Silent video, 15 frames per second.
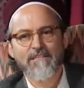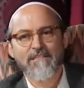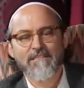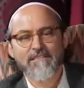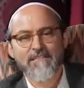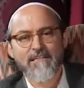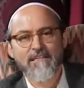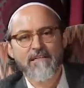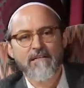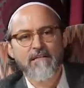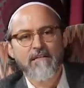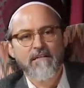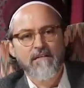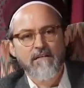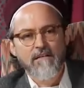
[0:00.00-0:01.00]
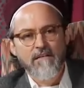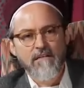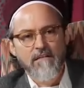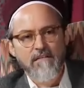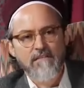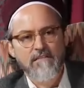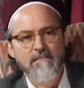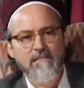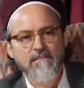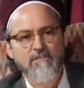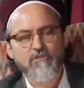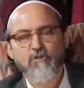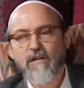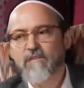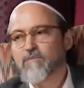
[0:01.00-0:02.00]
is that
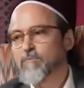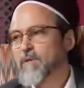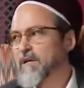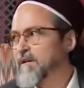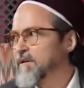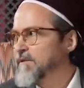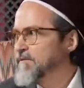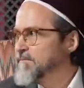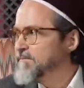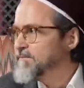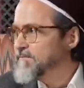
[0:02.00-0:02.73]
it's transmitted.